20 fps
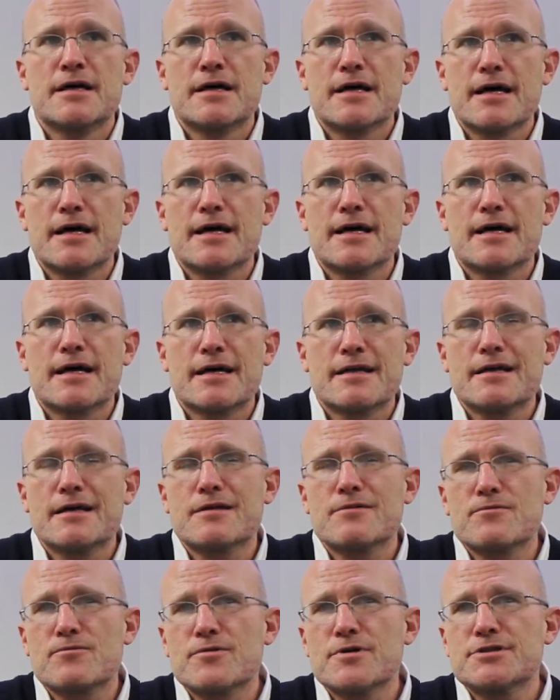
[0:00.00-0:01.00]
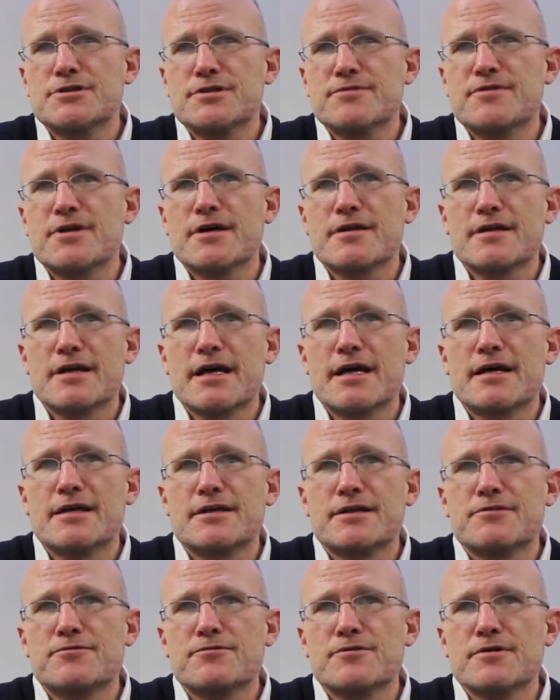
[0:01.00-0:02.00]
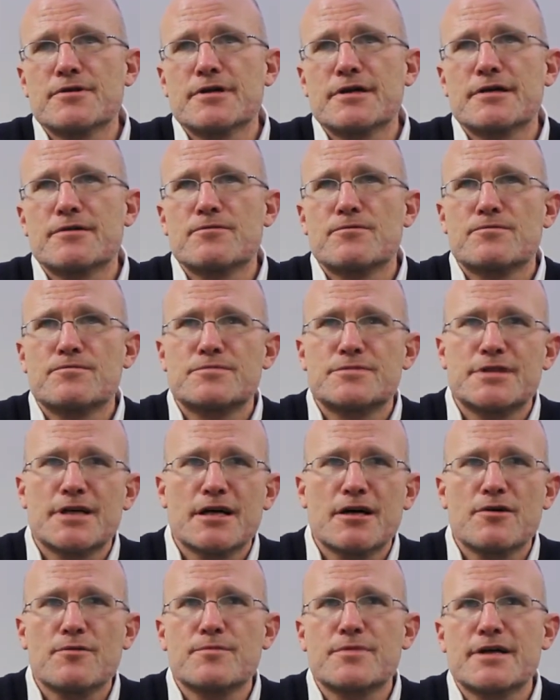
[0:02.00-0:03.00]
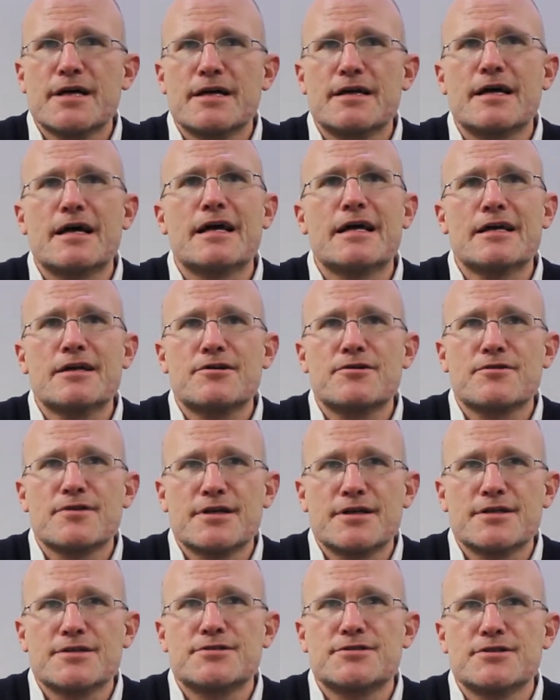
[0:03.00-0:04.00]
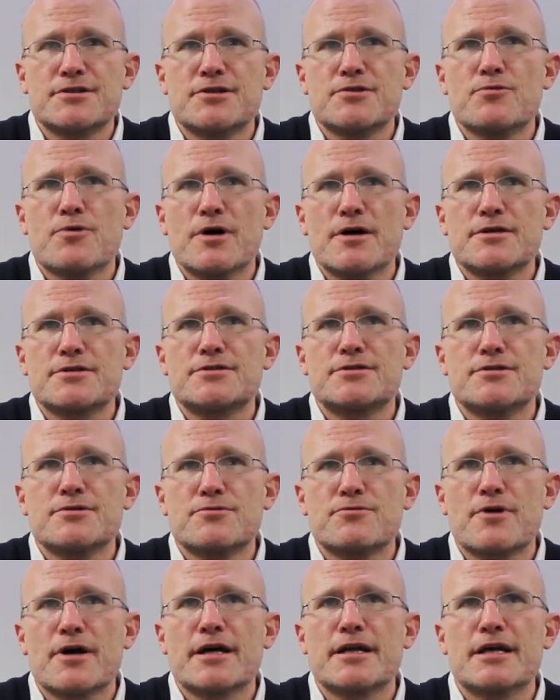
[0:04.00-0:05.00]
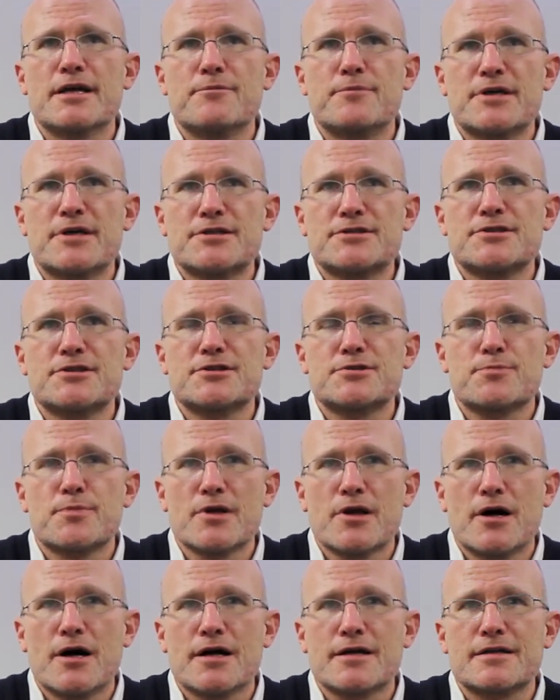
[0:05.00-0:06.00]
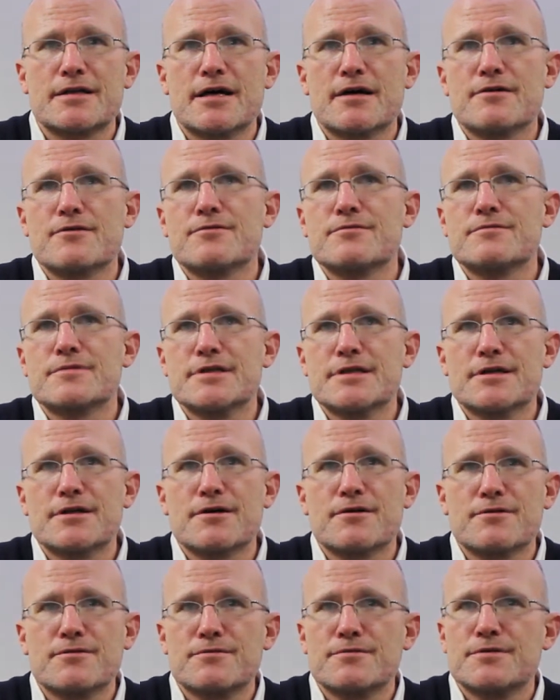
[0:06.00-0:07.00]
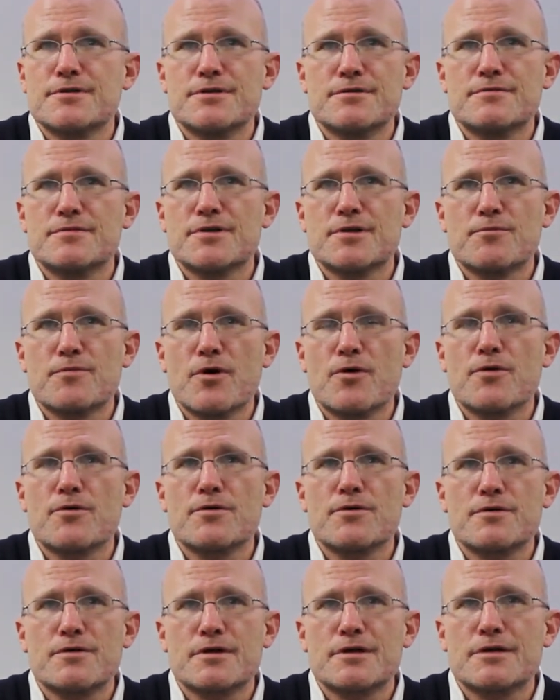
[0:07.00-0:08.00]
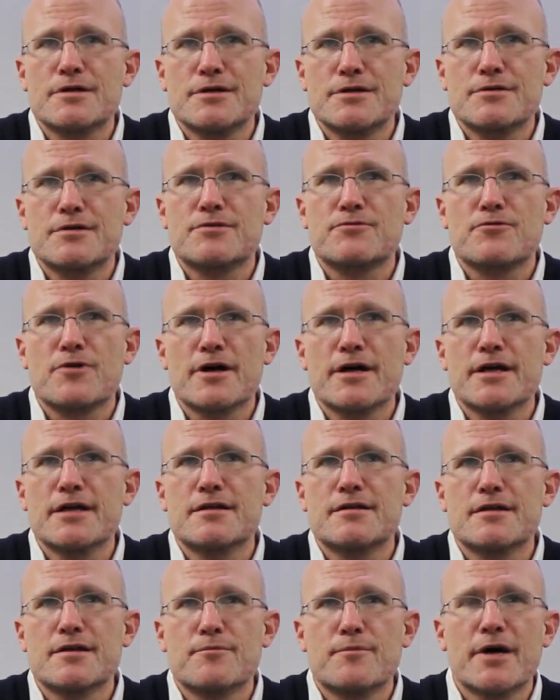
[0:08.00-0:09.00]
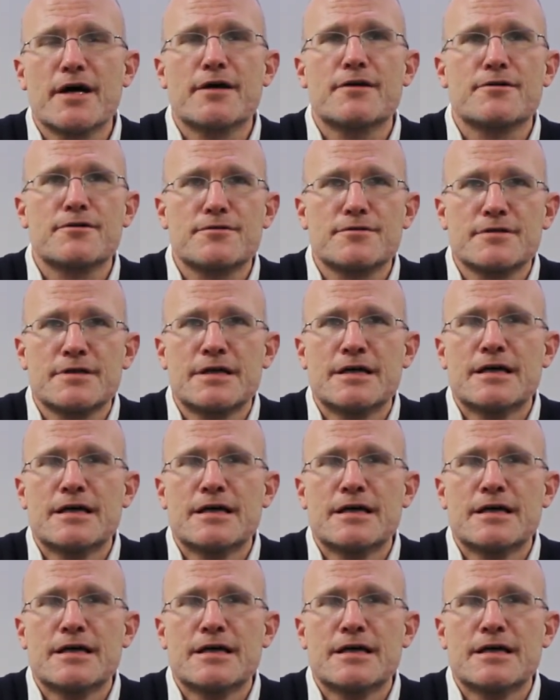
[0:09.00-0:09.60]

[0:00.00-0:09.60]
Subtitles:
And then once you've done that, you really, to help kind of anchor this, you want to write a business blog. Now, the more you can write, the better.